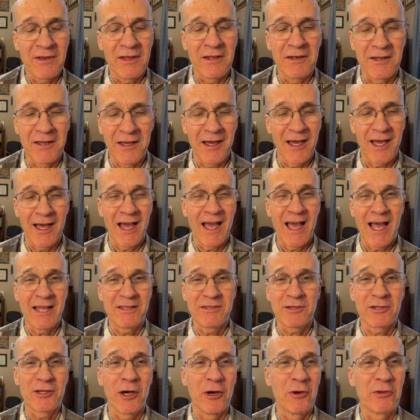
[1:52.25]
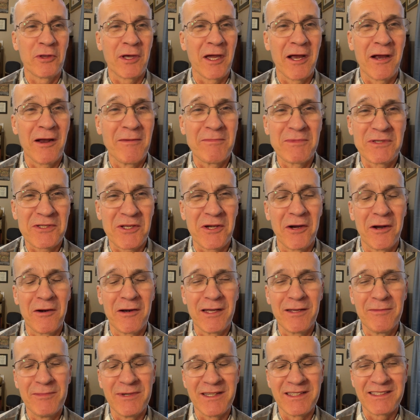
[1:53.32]
And I had to go there, I'm
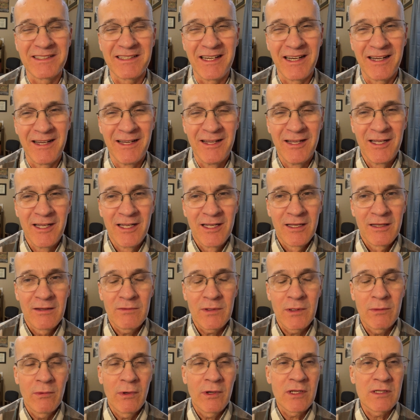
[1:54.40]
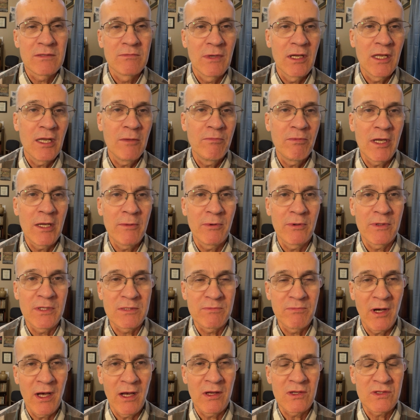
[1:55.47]
sorry, but uh, we want as many people as
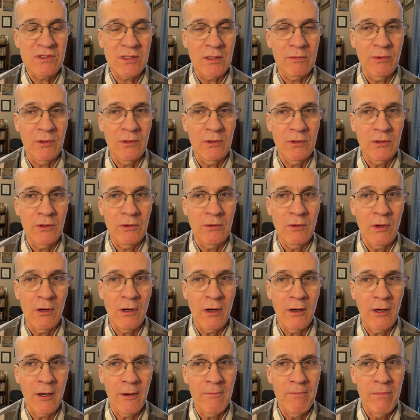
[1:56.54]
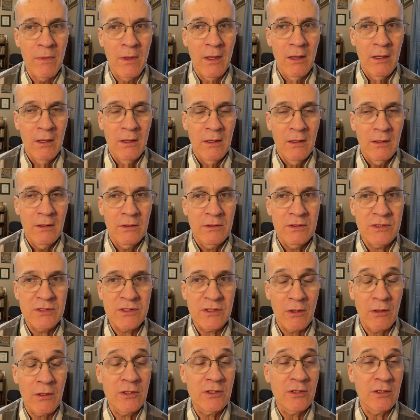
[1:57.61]
possible who are
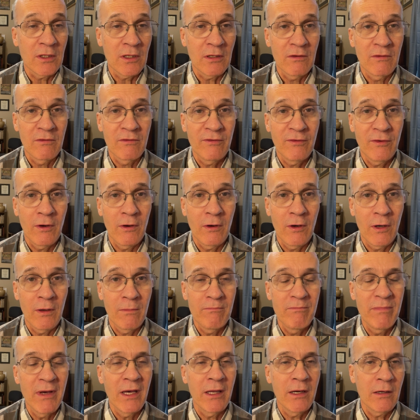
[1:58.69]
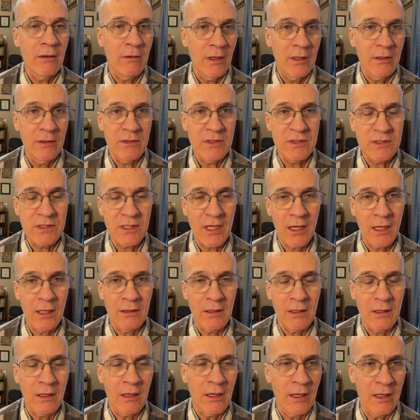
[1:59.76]
searching for better
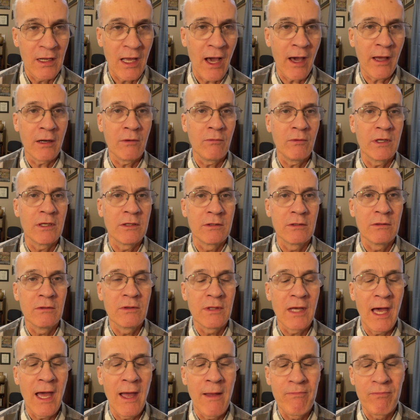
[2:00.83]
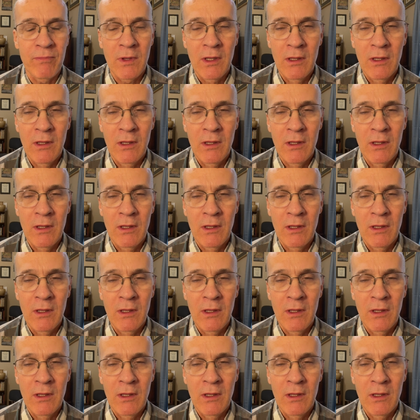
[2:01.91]
understanding. And how do we do that?